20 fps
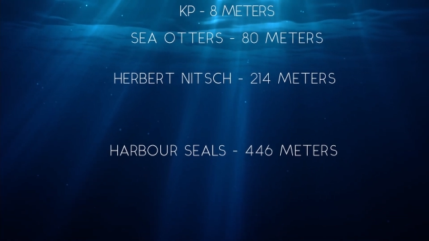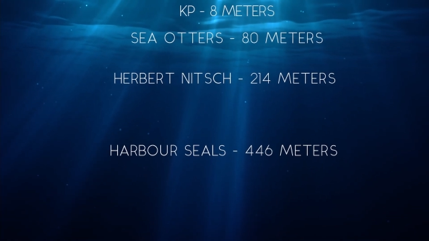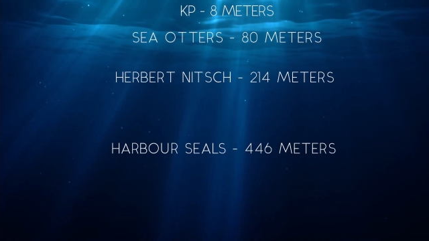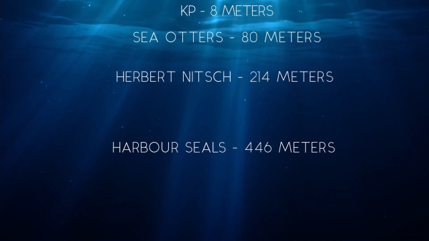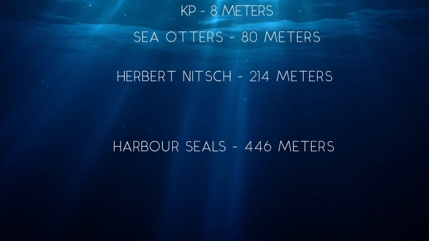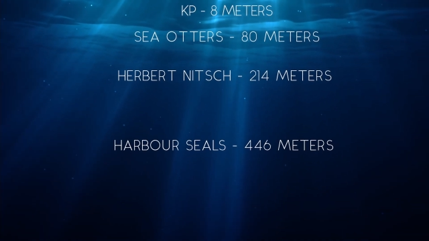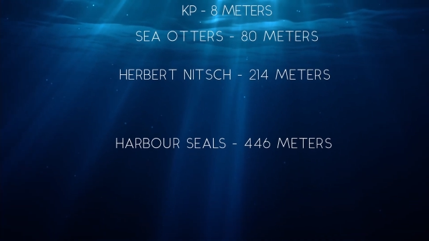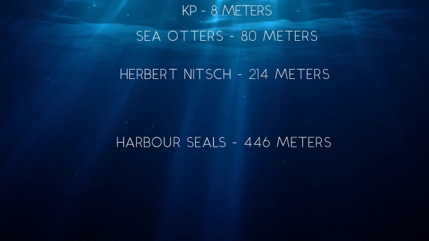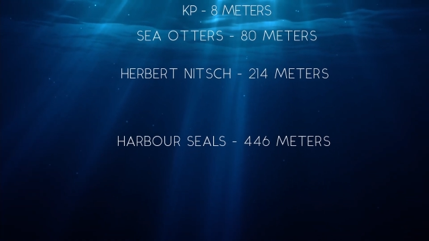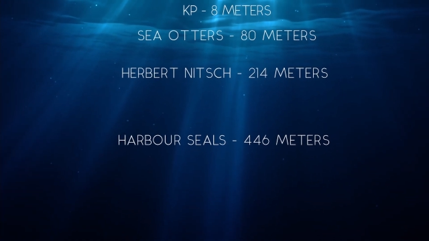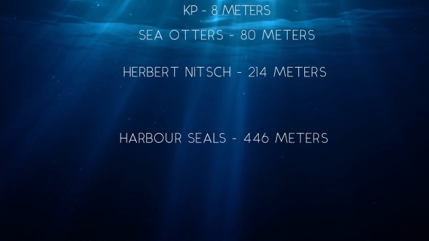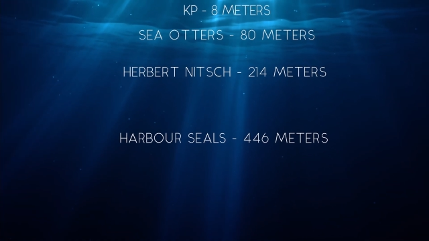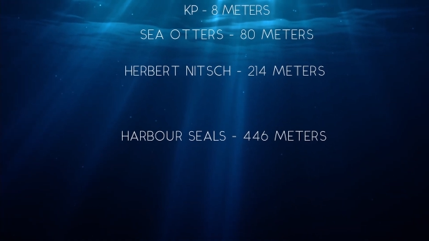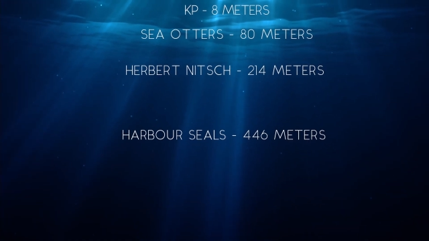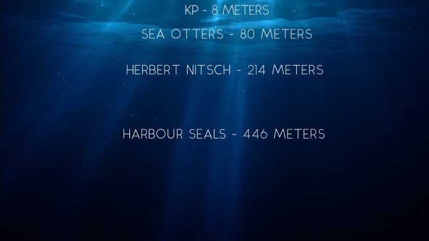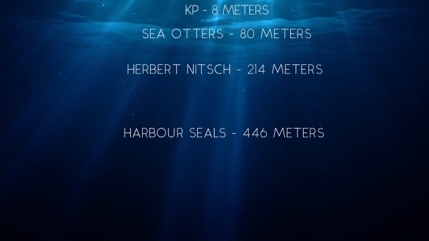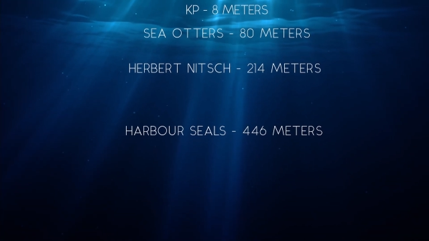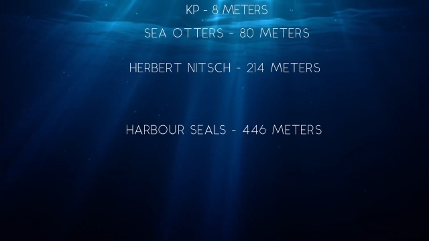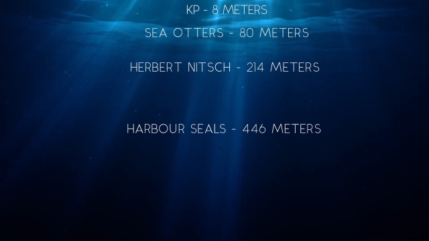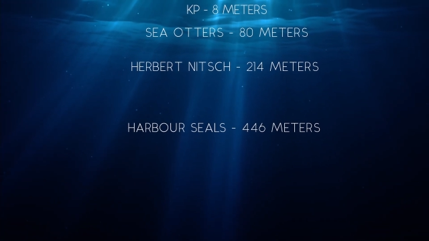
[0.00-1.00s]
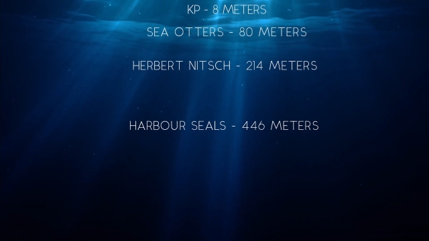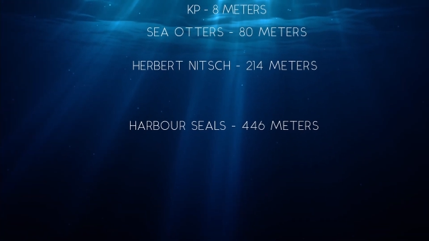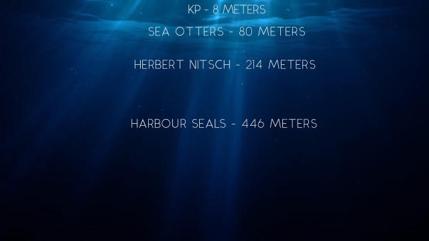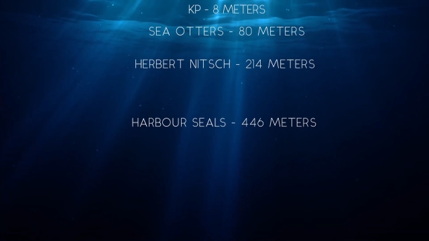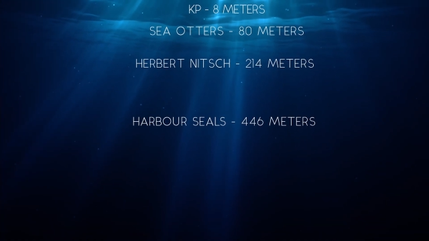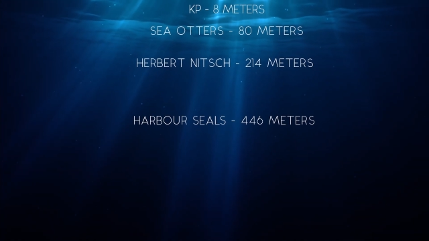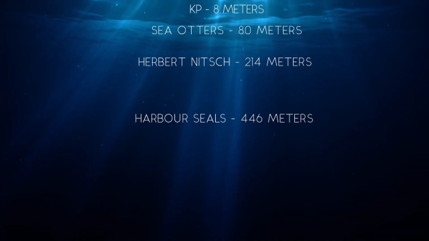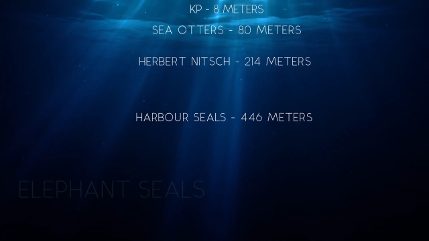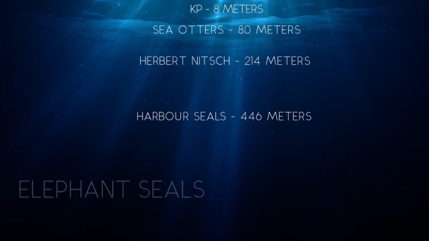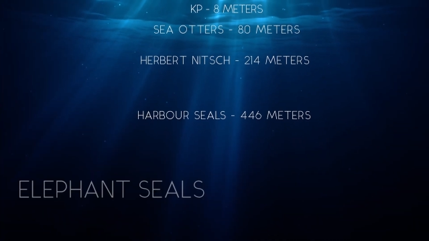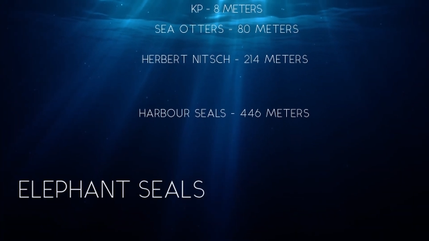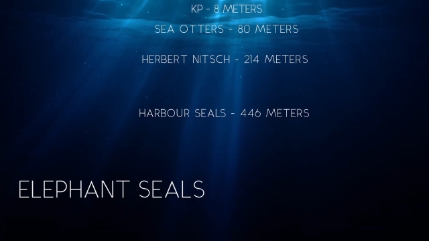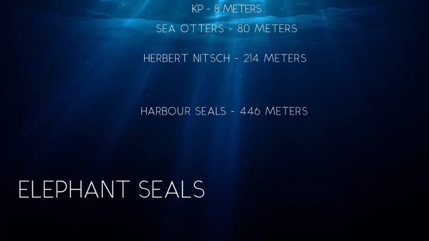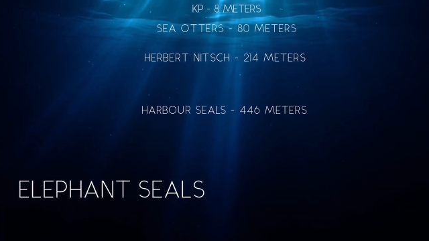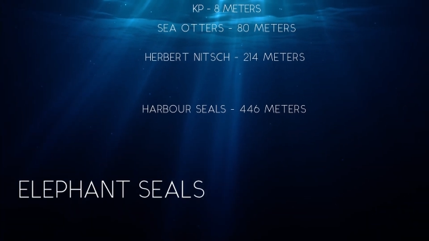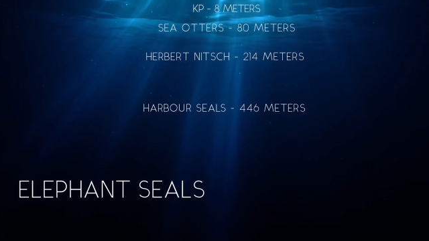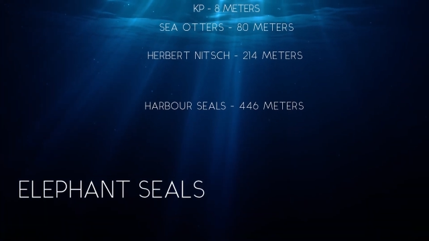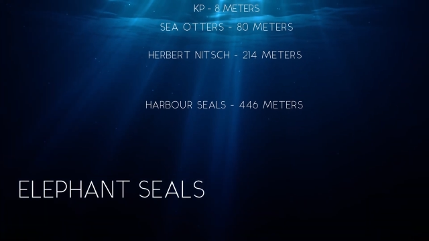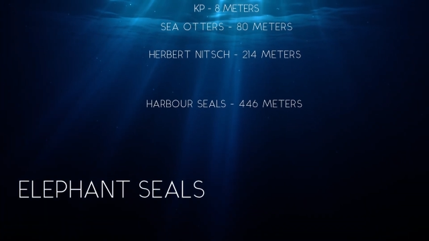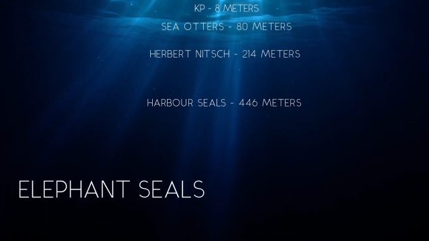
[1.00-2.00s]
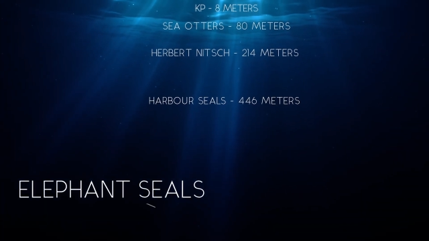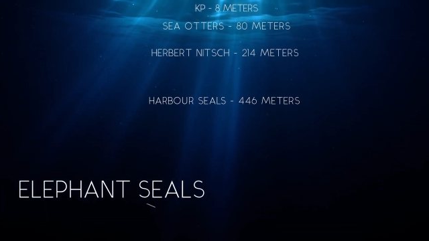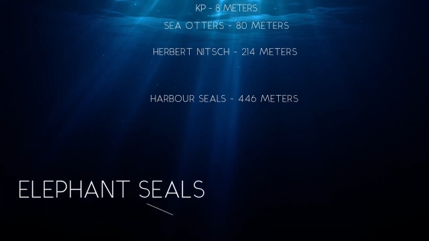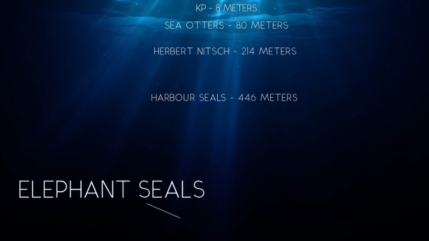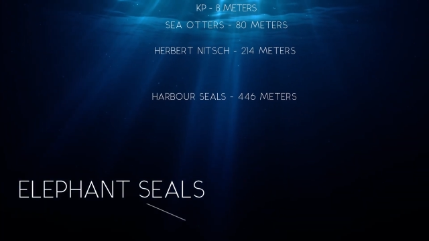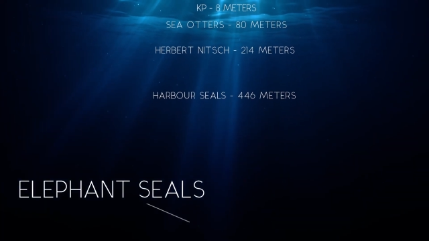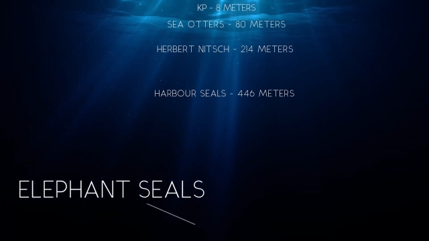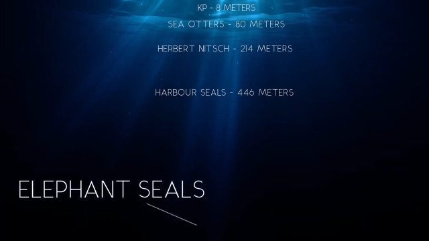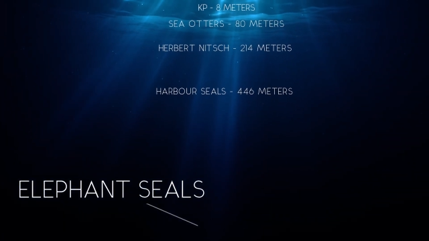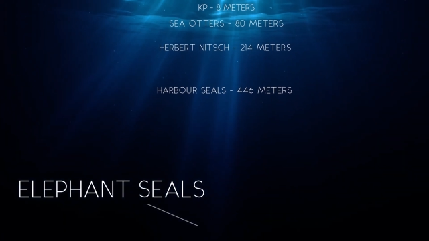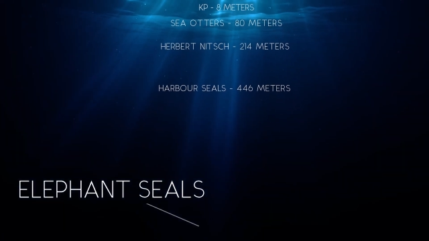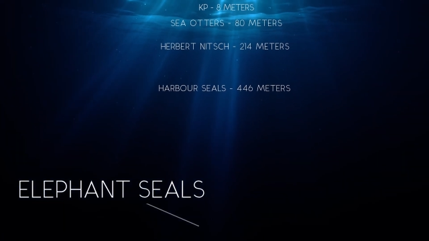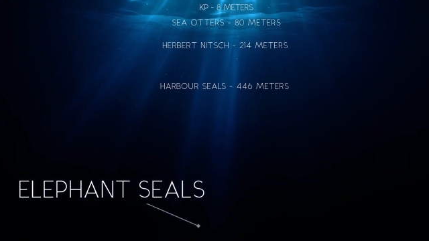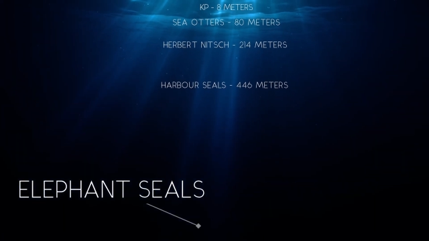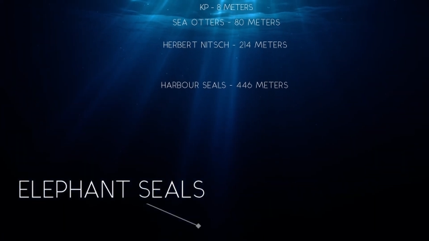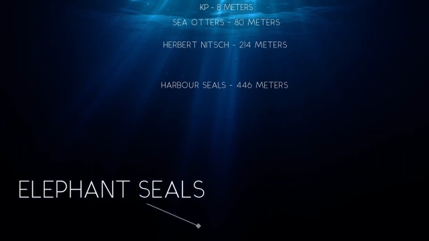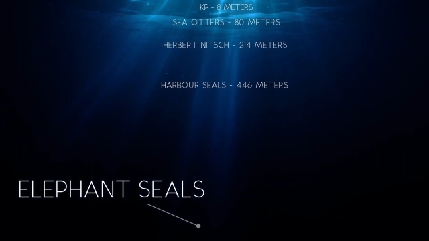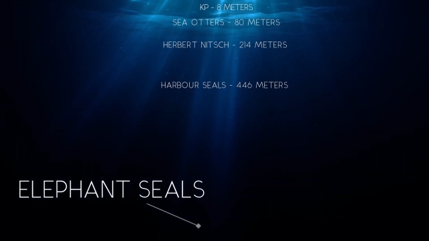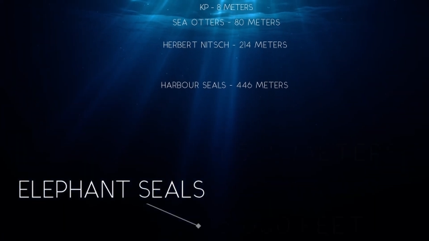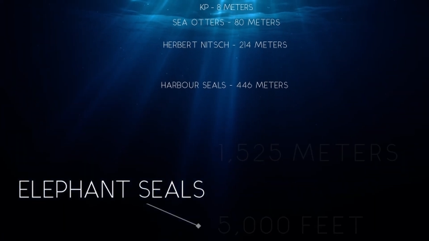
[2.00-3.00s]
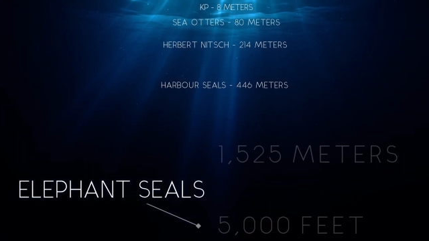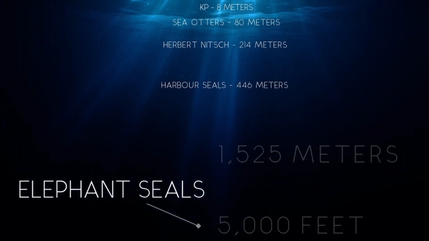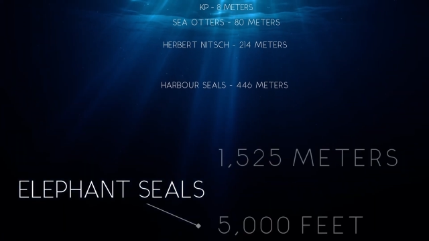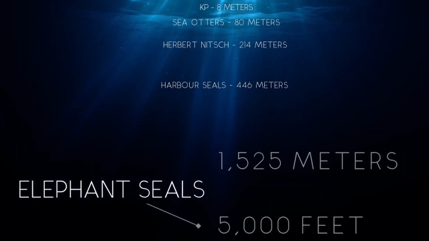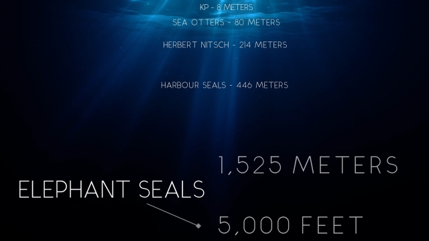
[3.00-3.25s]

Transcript: (no speaker visible)